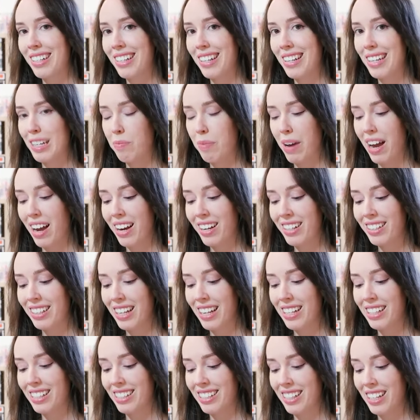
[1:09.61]
these packs
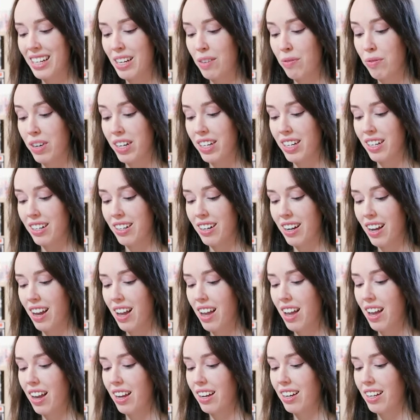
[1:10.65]
and see if we can
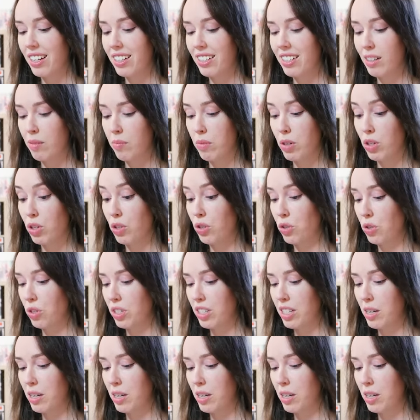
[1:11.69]
get some juicy